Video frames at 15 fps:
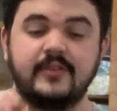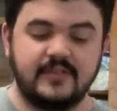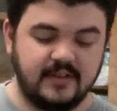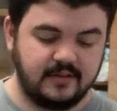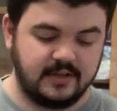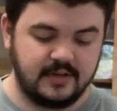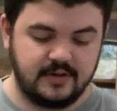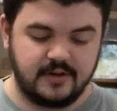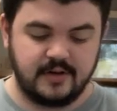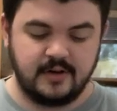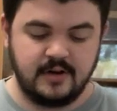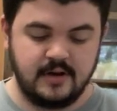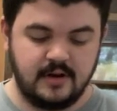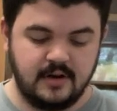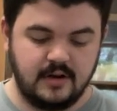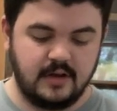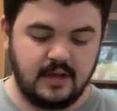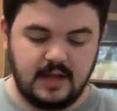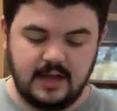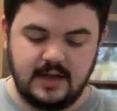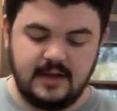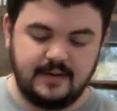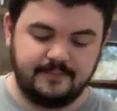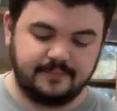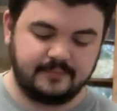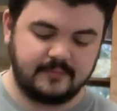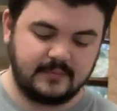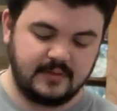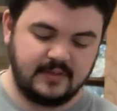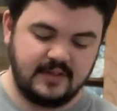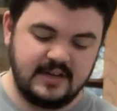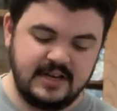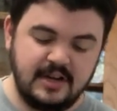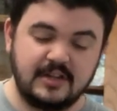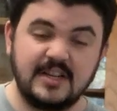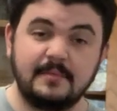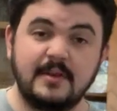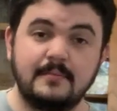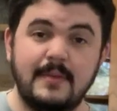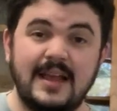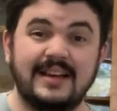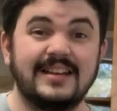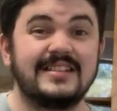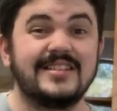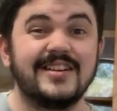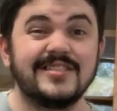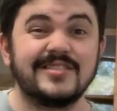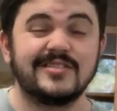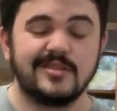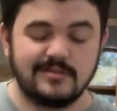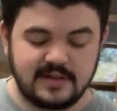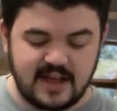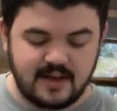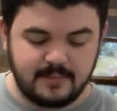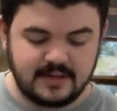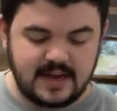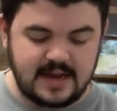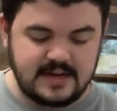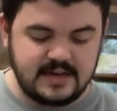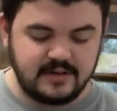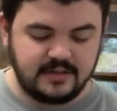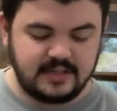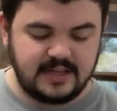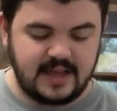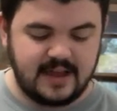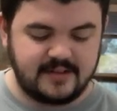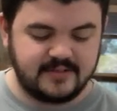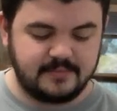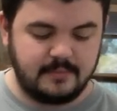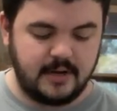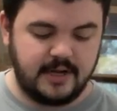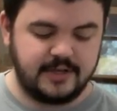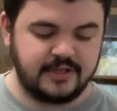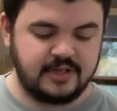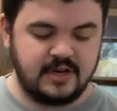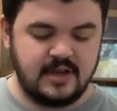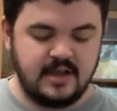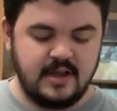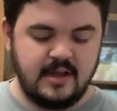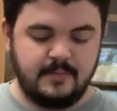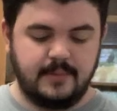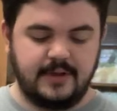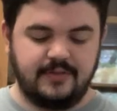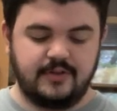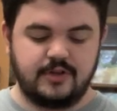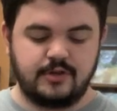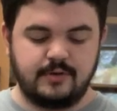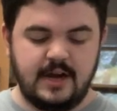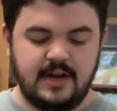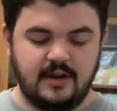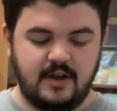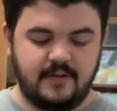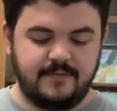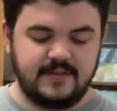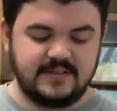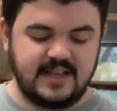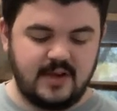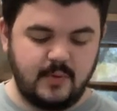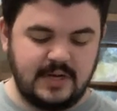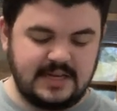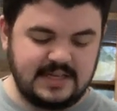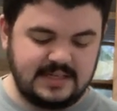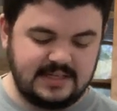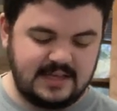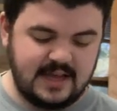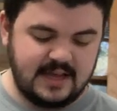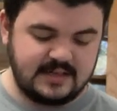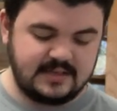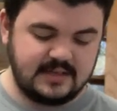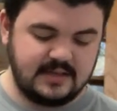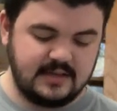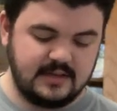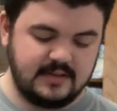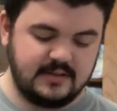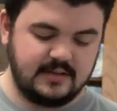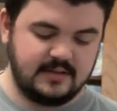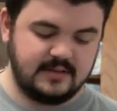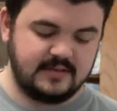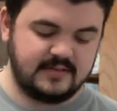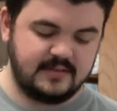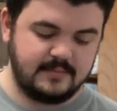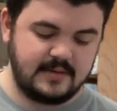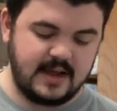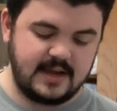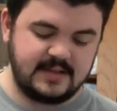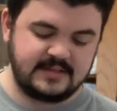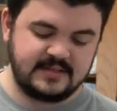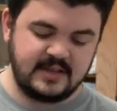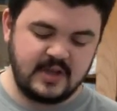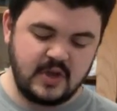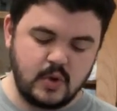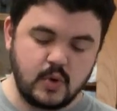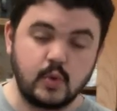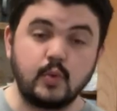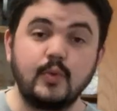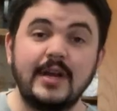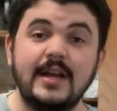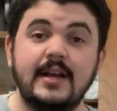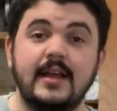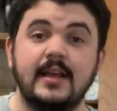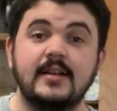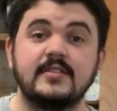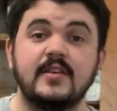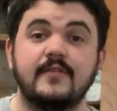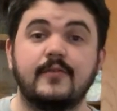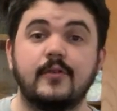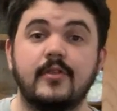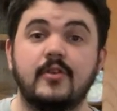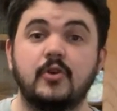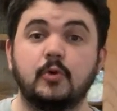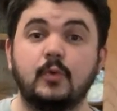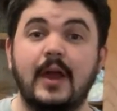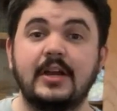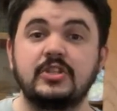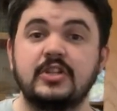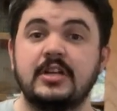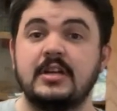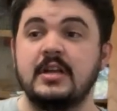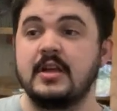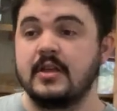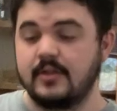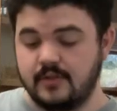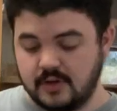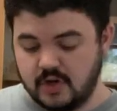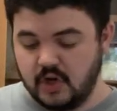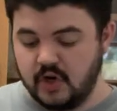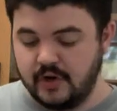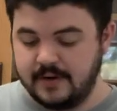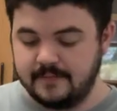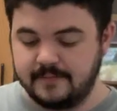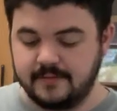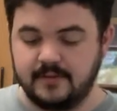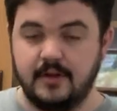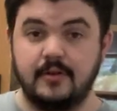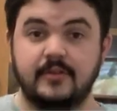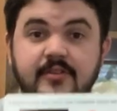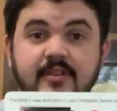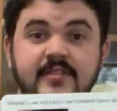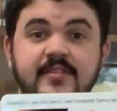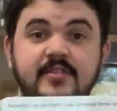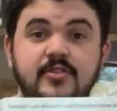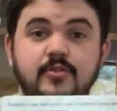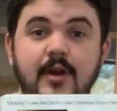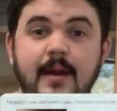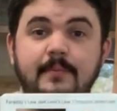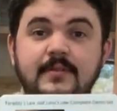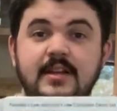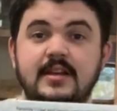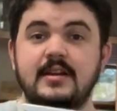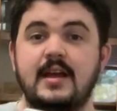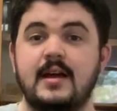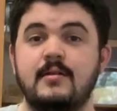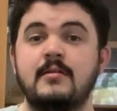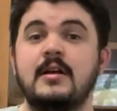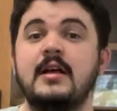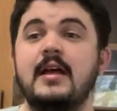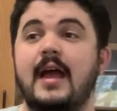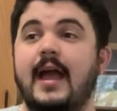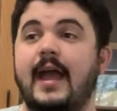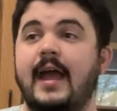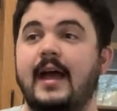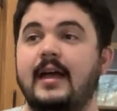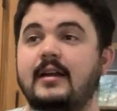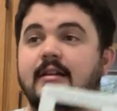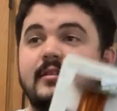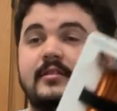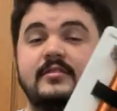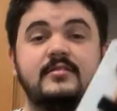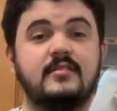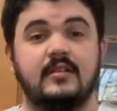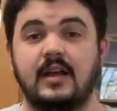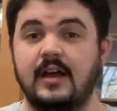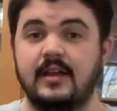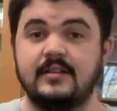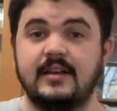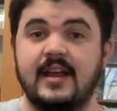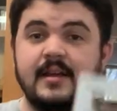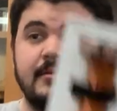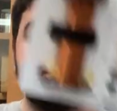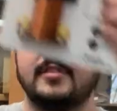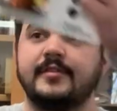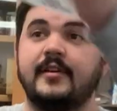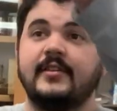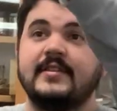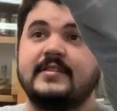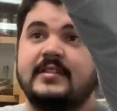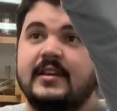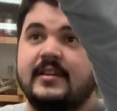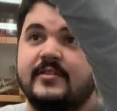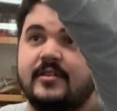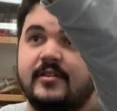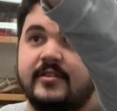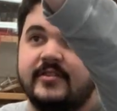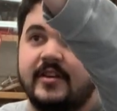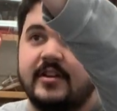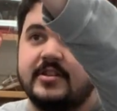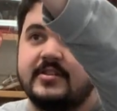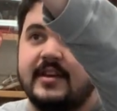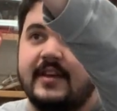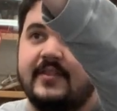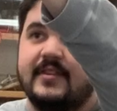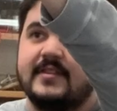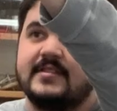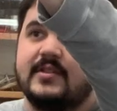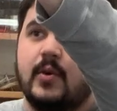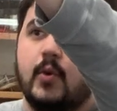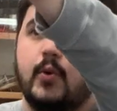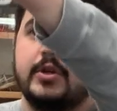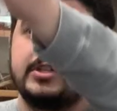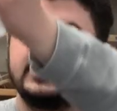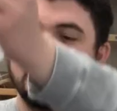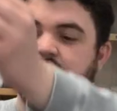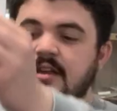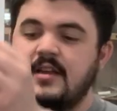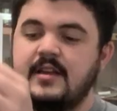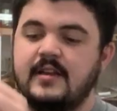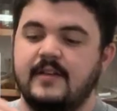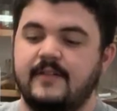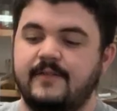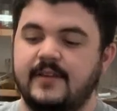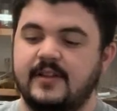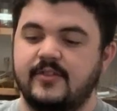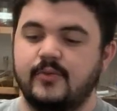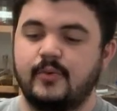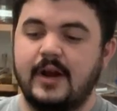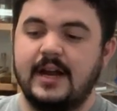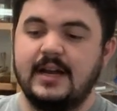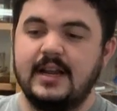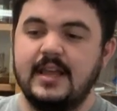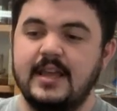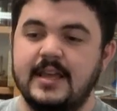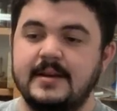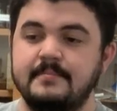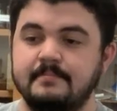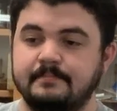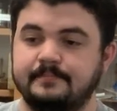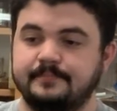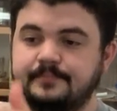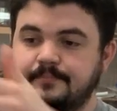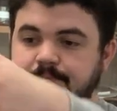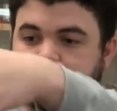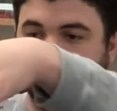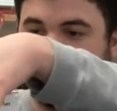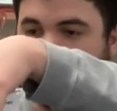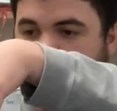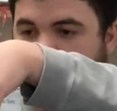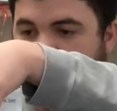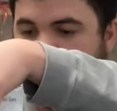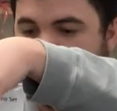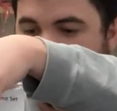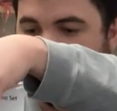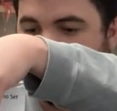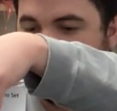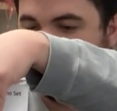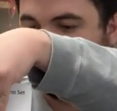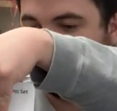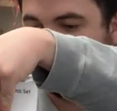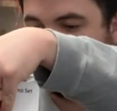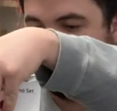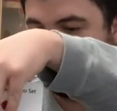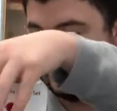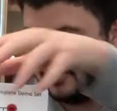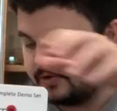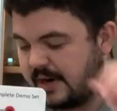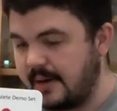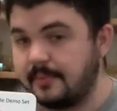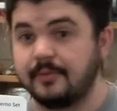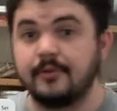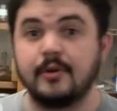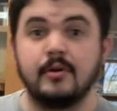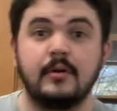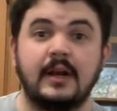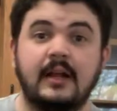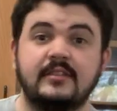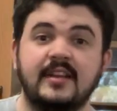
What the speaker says: cylinder, the neodymium magnet does slow down, but not nearly as much. But the trade-off is that we can get some nice readings for the direction the current flows. So this is strapped in now, and diameters of all these things are such that this fits right in. Then you watch it drop through, and I'll